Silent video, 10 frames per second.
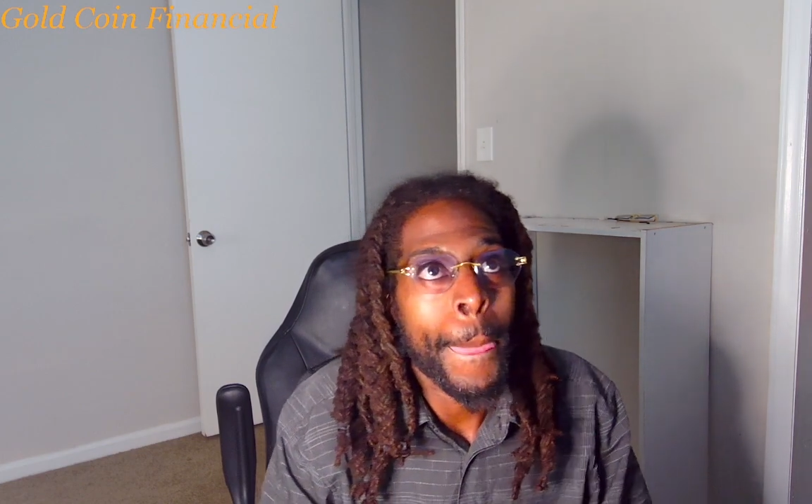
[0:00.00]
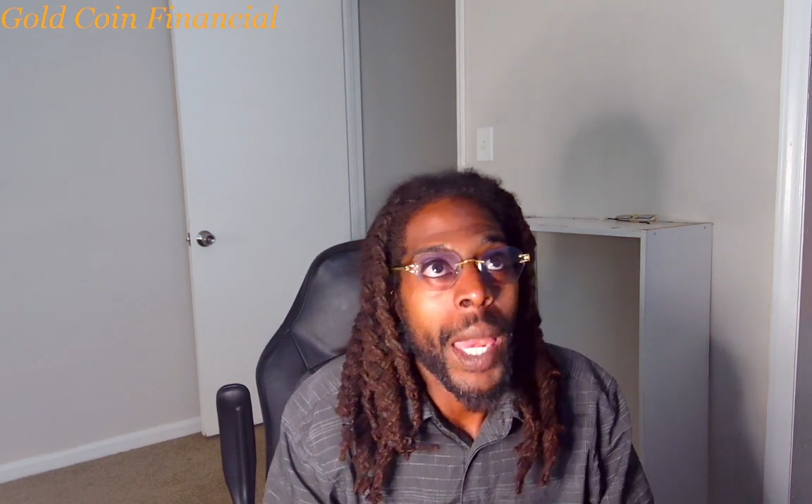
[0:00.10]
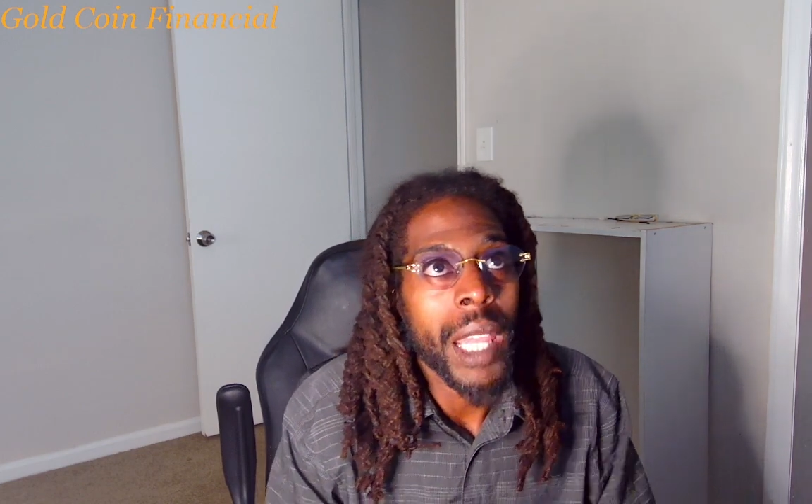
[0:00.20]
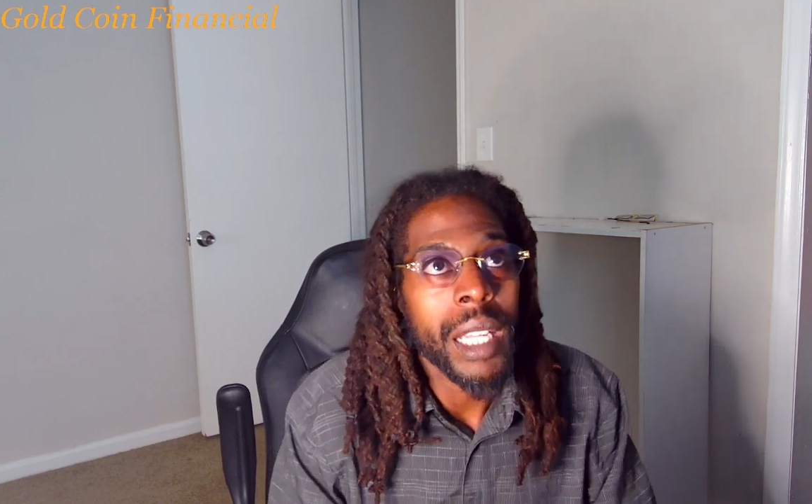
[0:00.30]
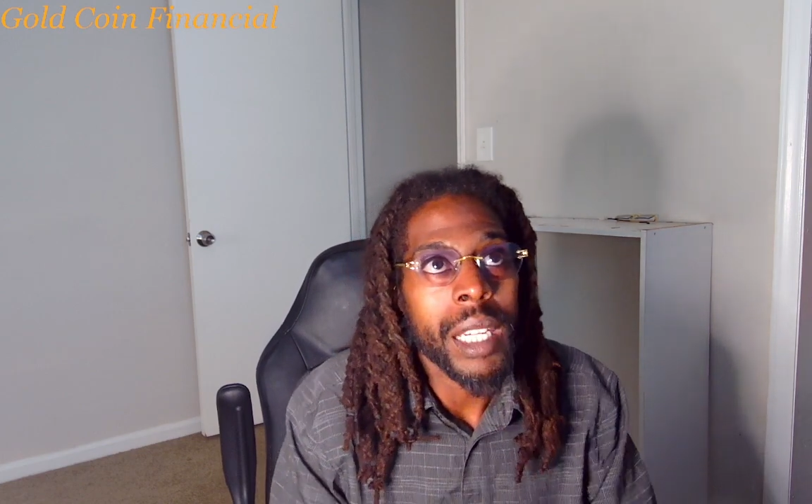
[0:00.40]

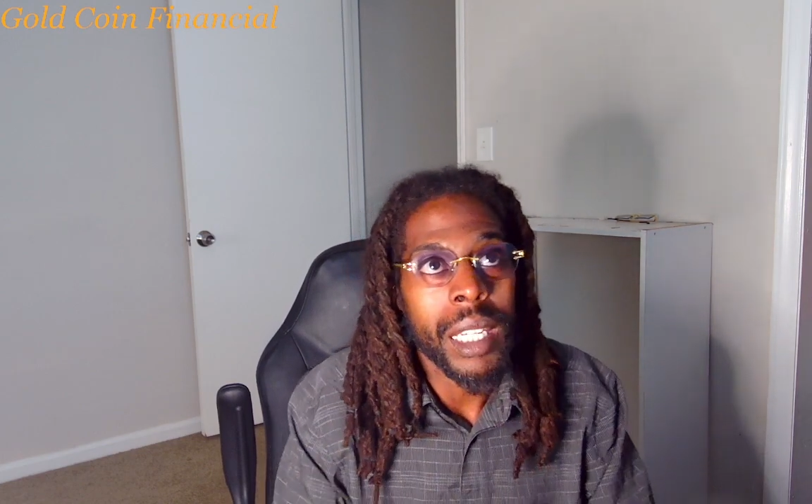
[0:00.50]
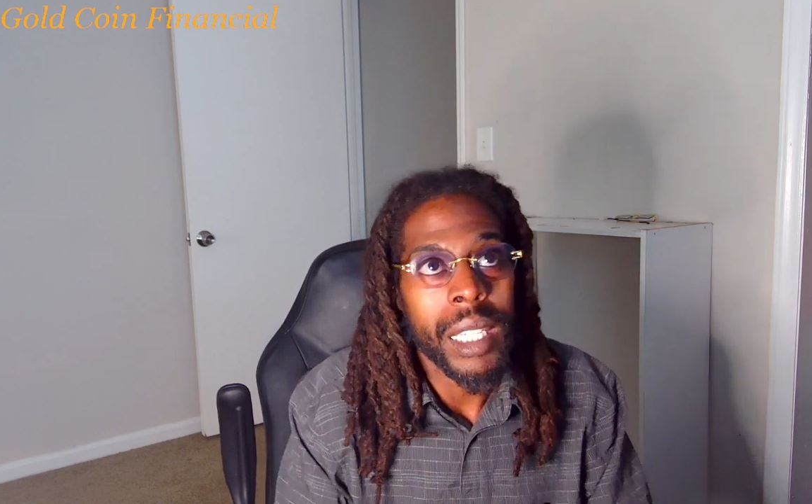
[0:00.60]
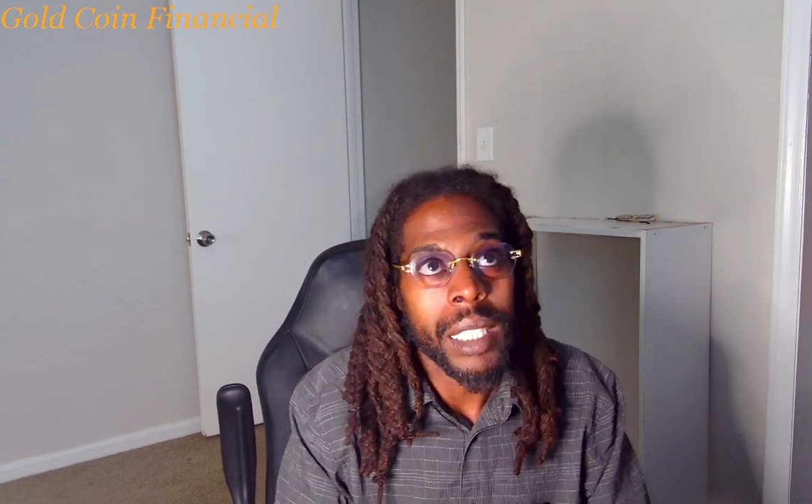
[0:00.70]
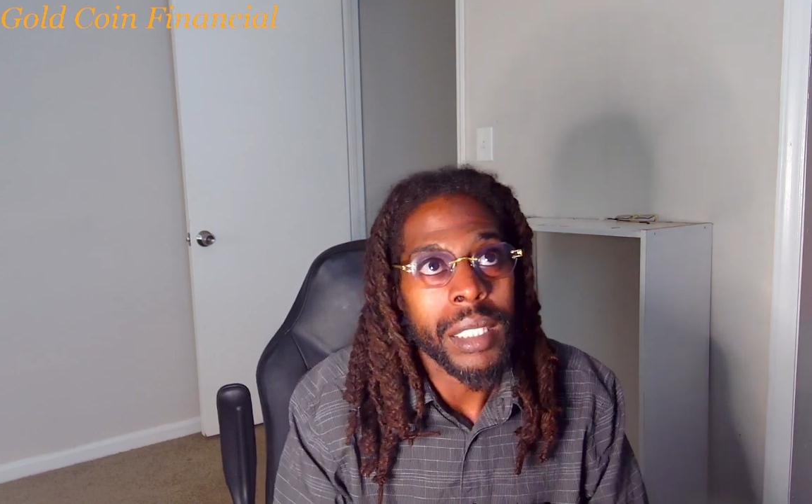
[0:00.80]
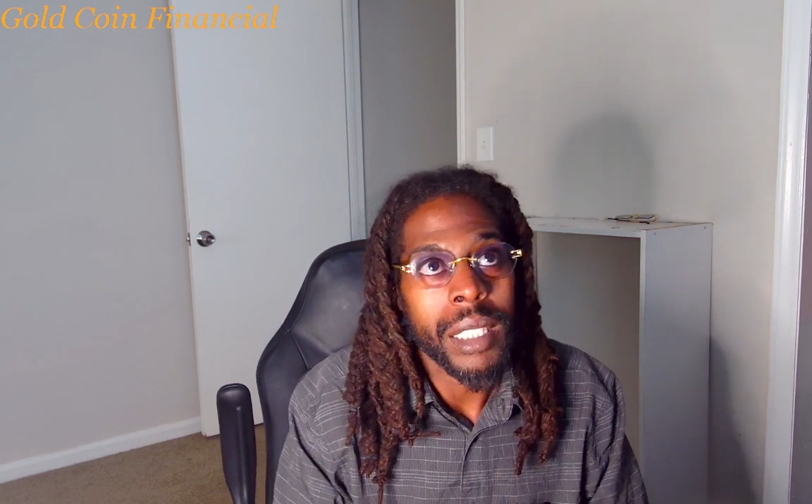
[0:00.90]
I
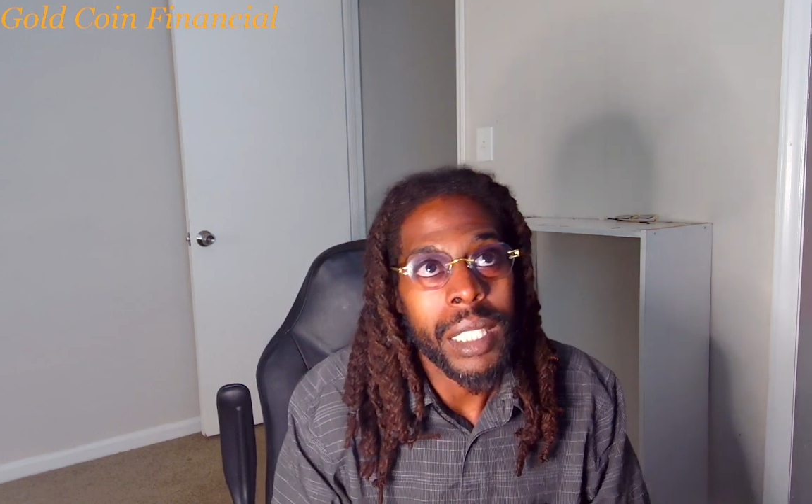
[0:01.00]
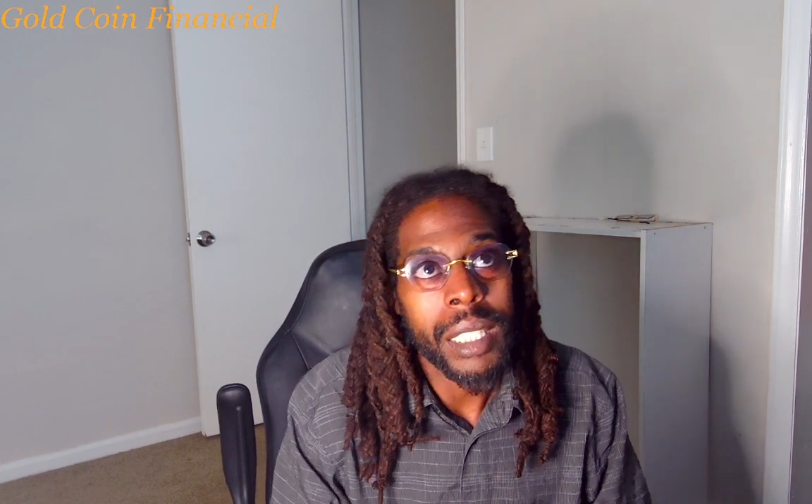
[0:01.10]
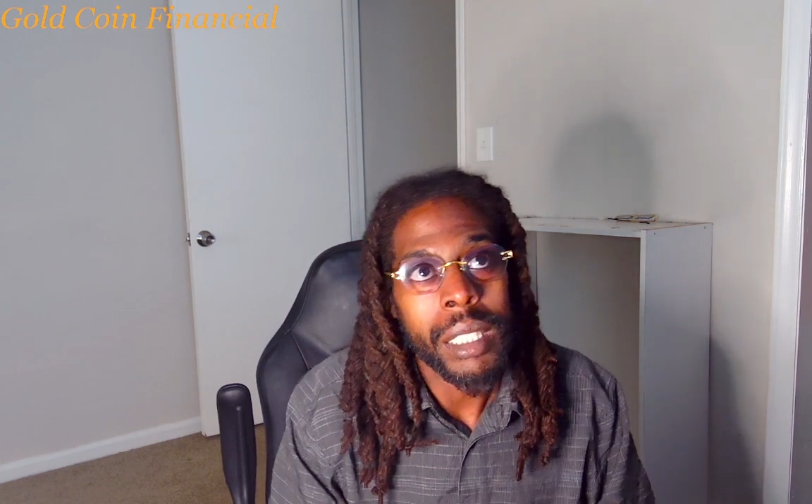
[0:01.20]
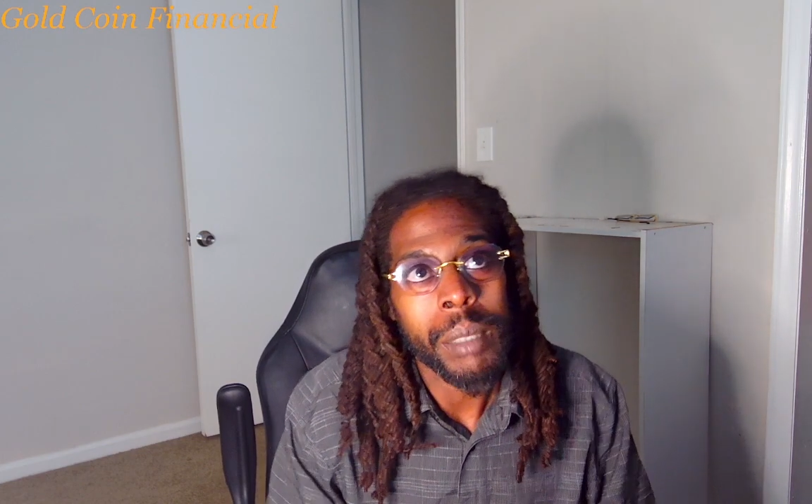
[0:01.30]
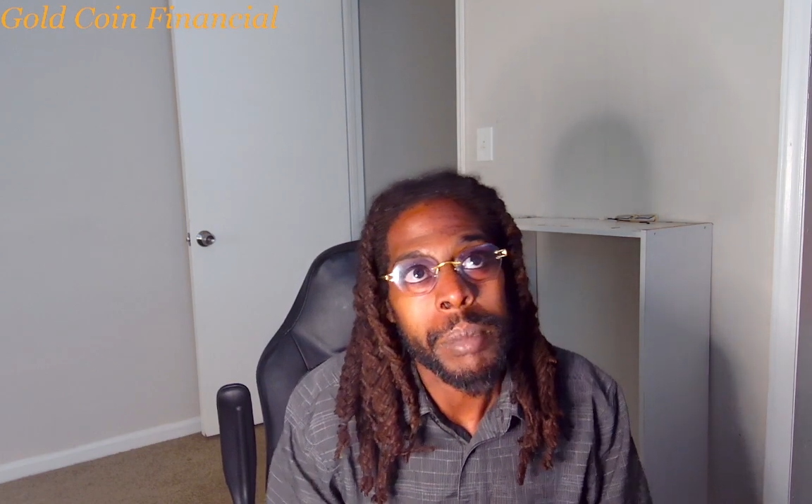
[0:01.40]
got a couple